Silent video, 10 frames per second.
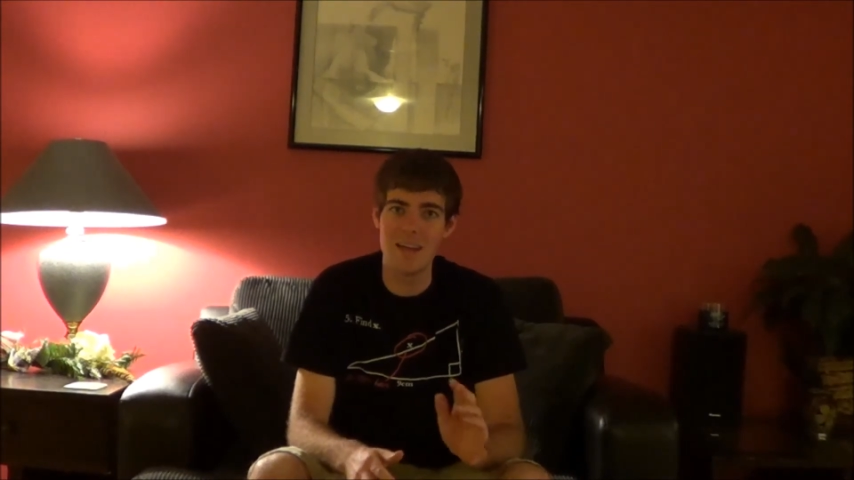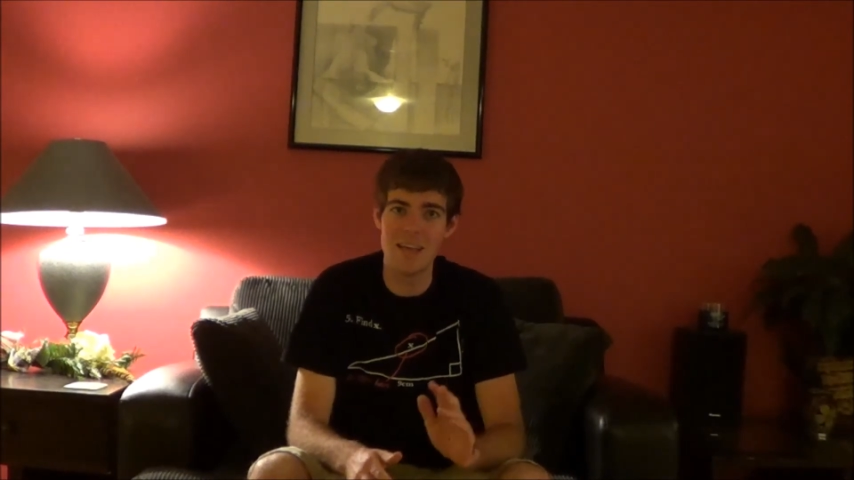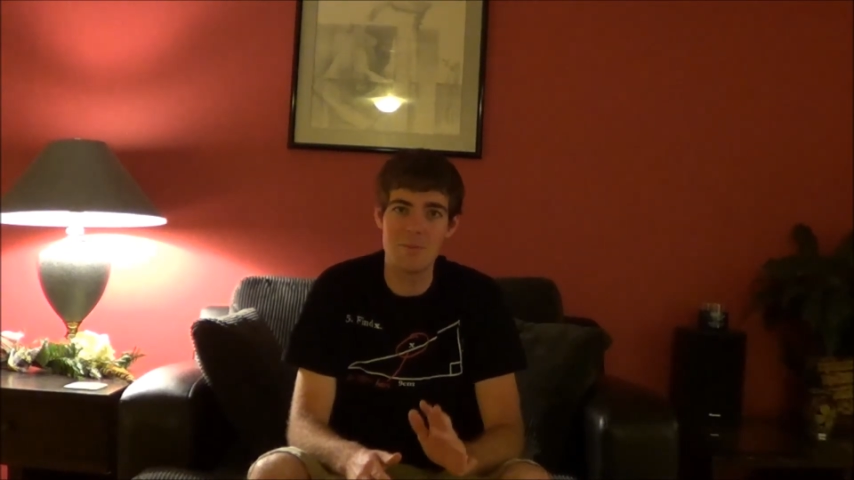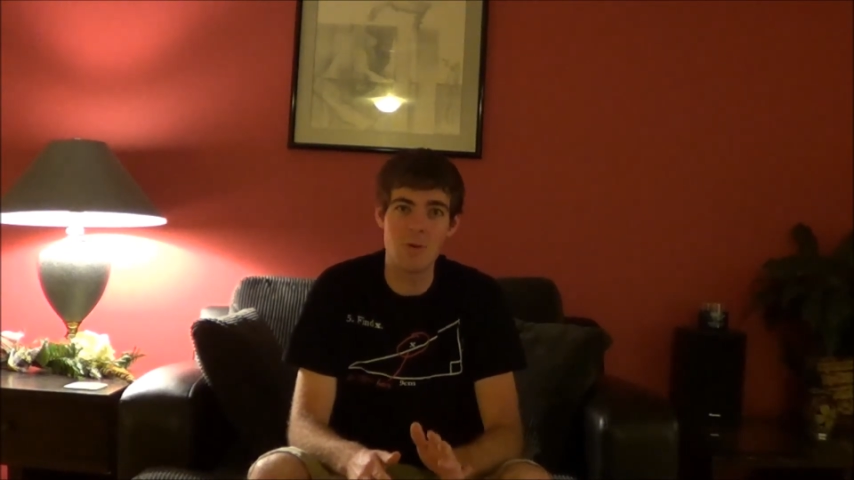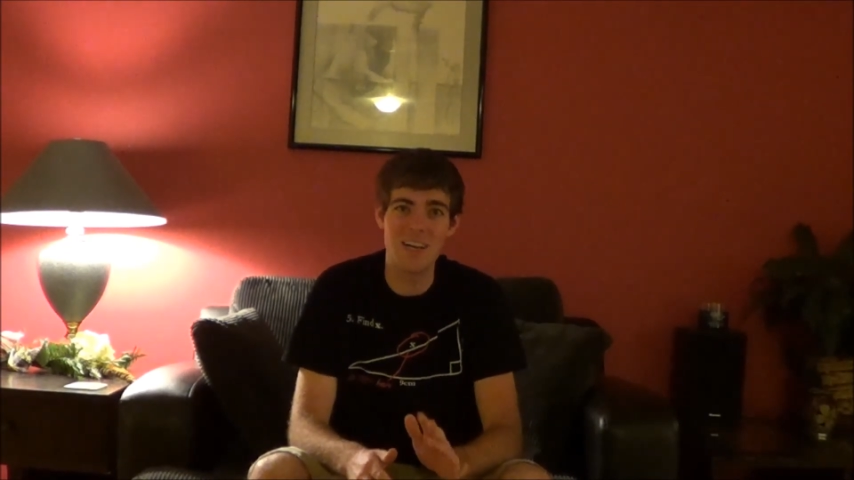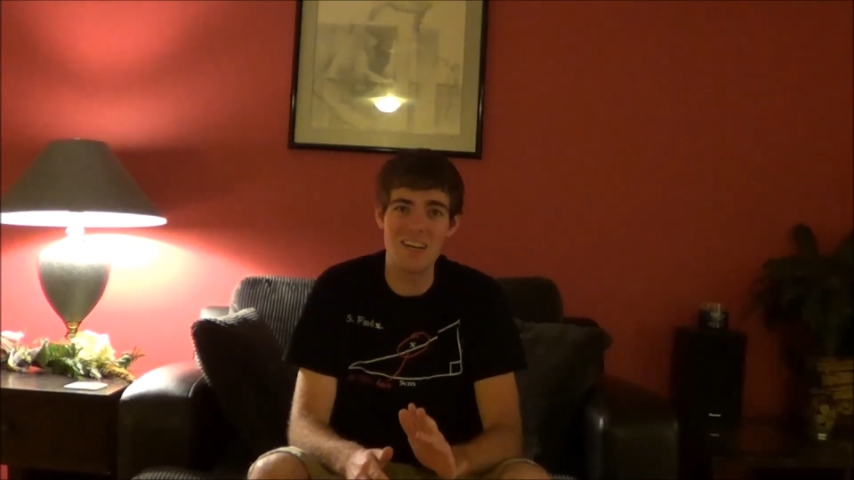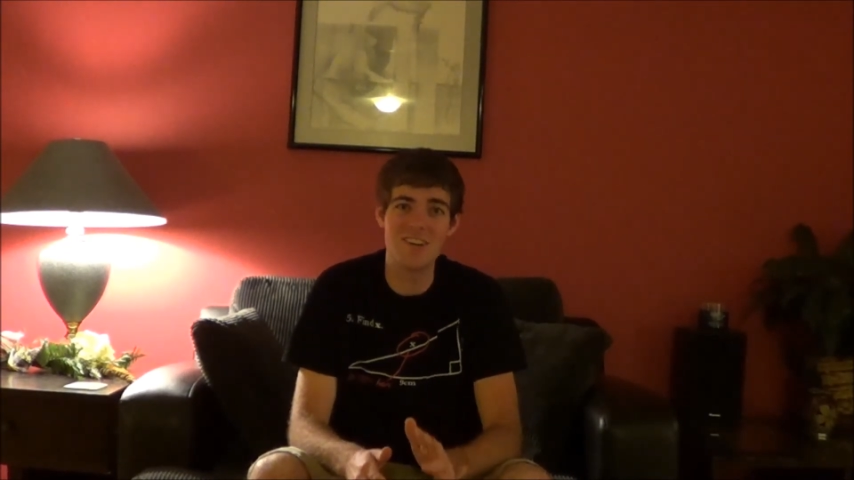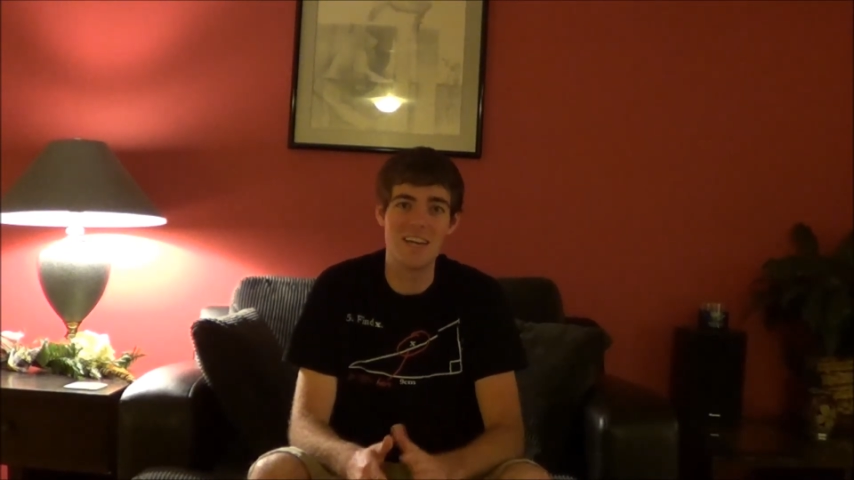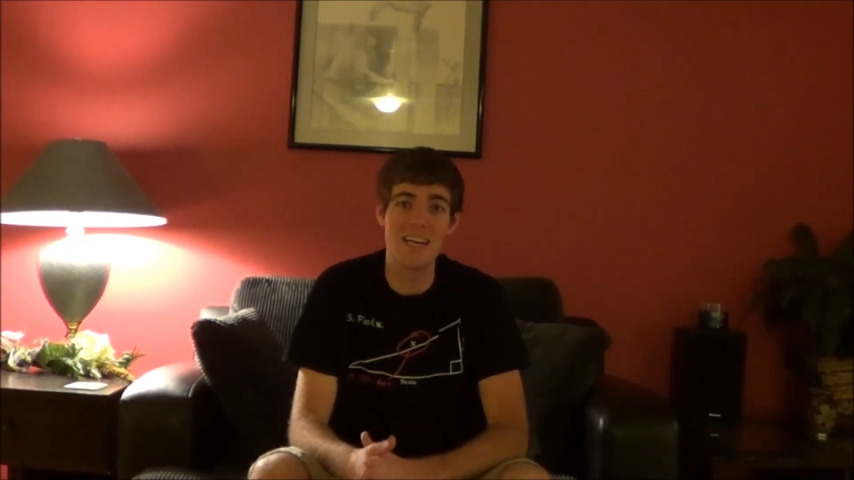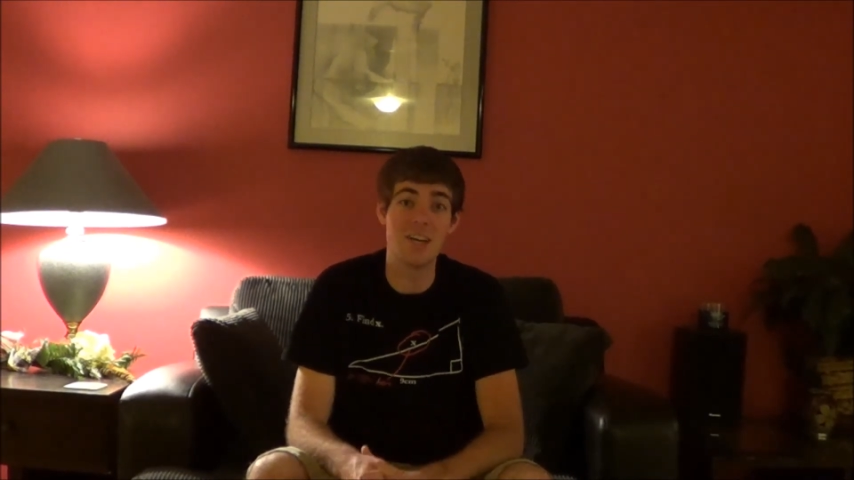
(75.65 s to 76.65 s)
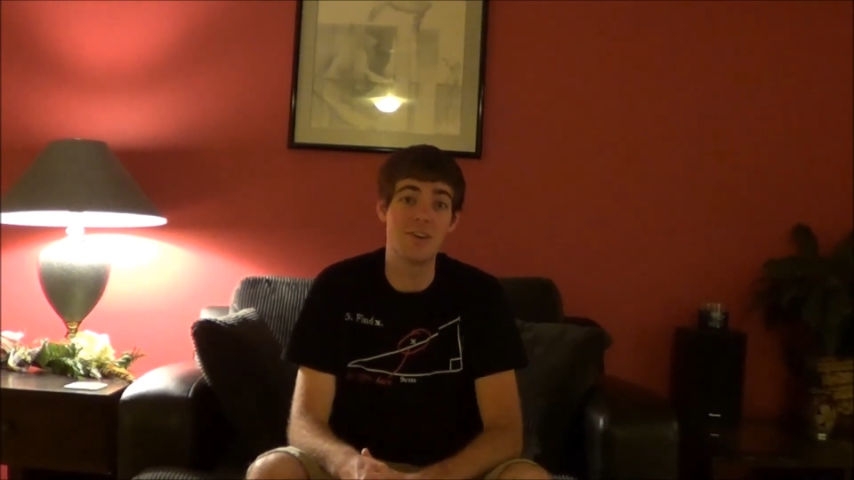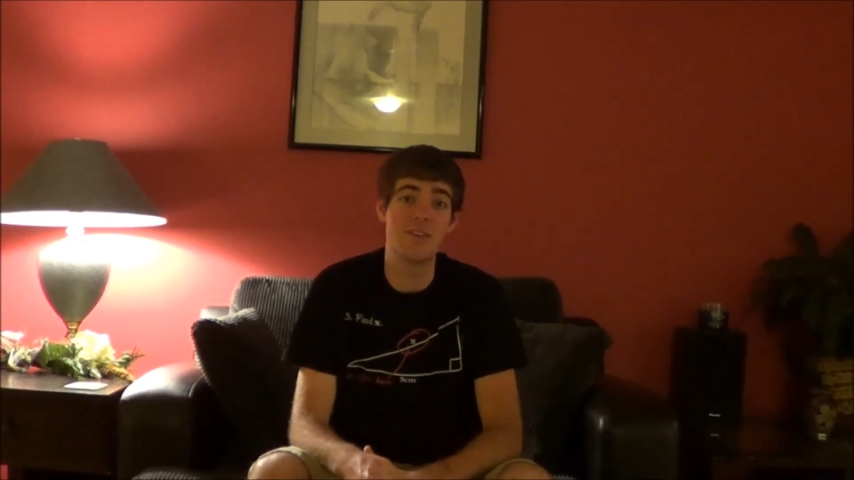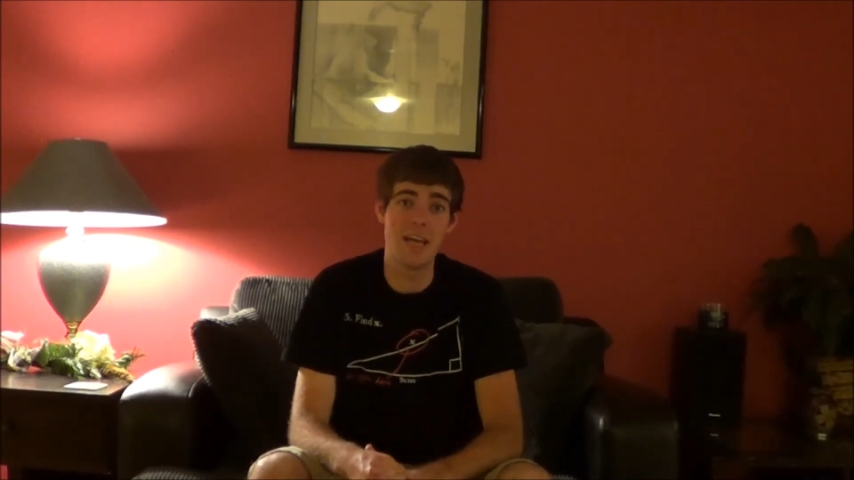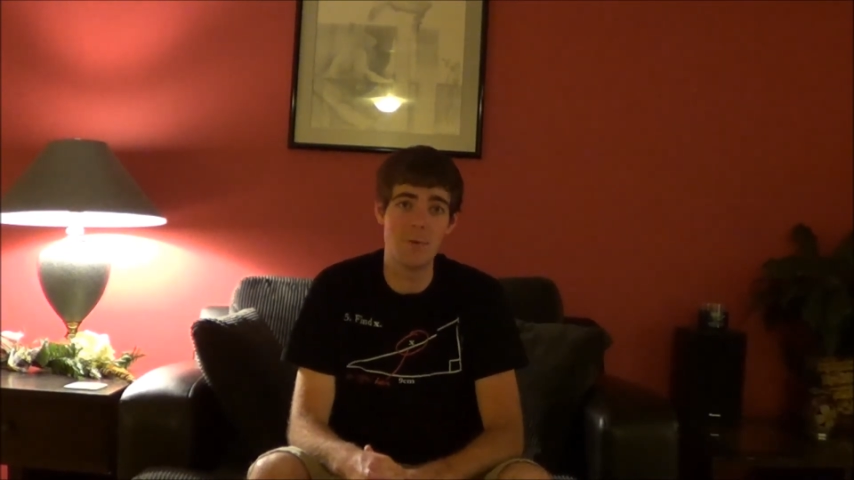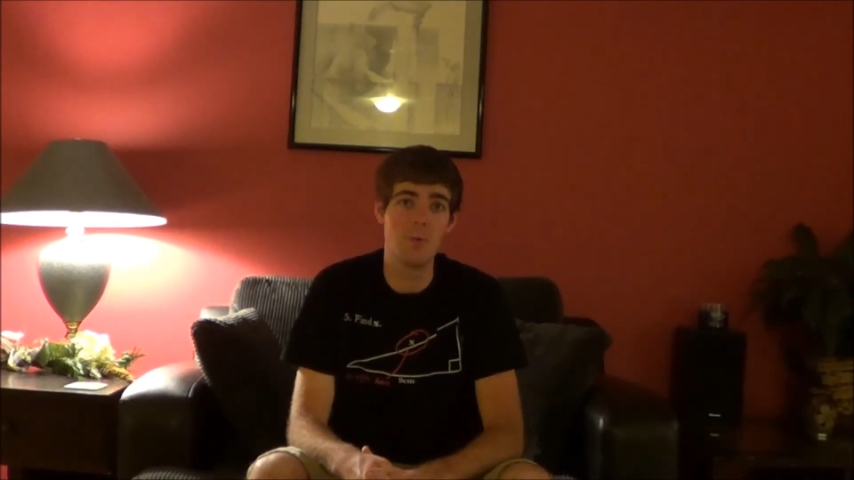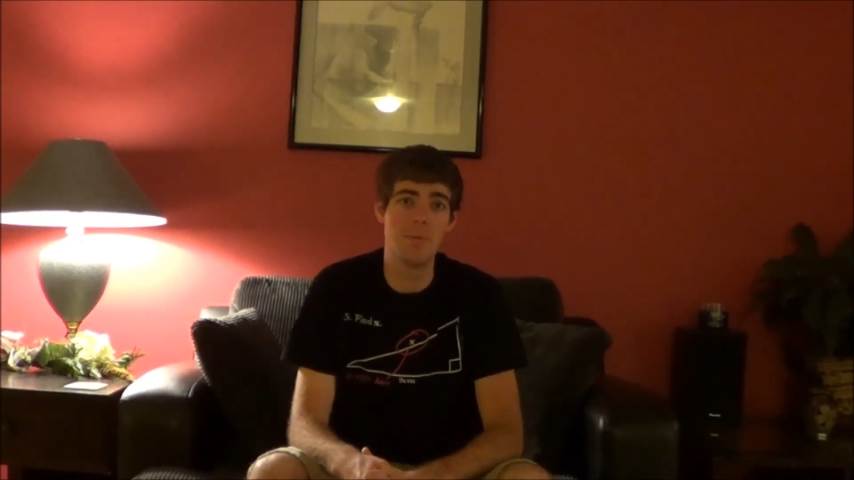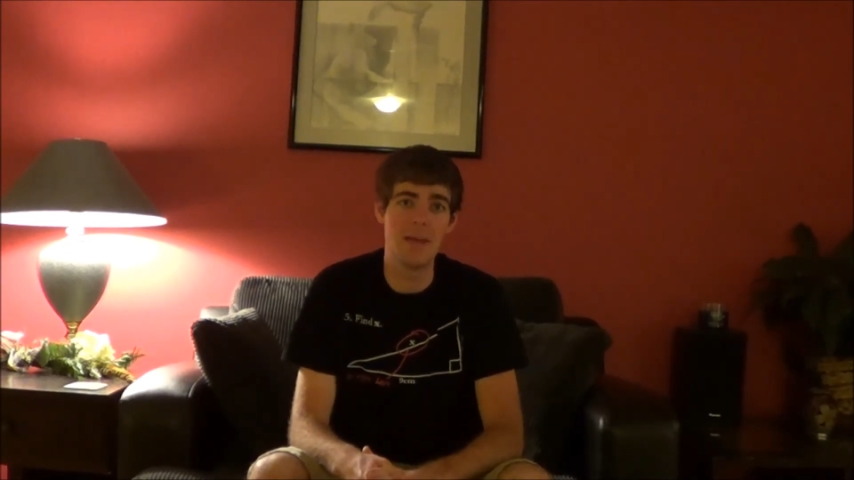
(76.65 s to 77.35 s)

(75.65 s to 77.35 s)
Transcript: and the more entertaining your day will